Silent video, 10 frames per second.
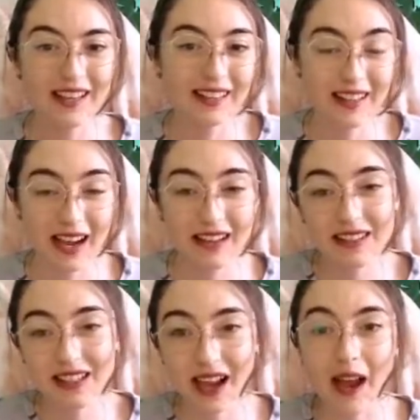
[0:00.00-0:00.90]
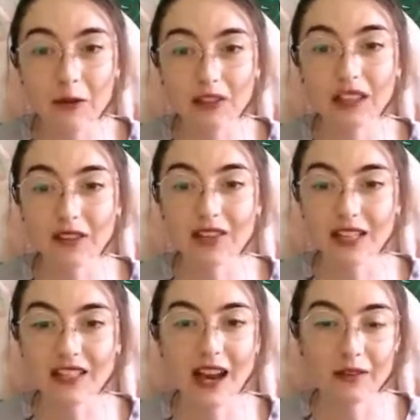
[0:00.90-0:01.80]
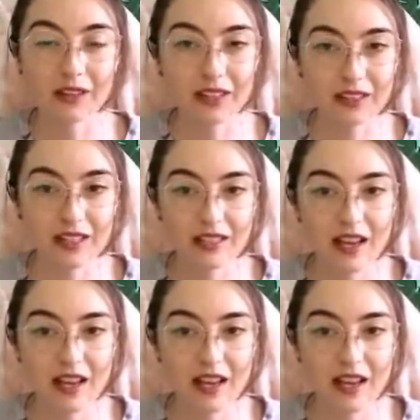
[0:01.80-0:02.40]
Like, I think I would live in a town like this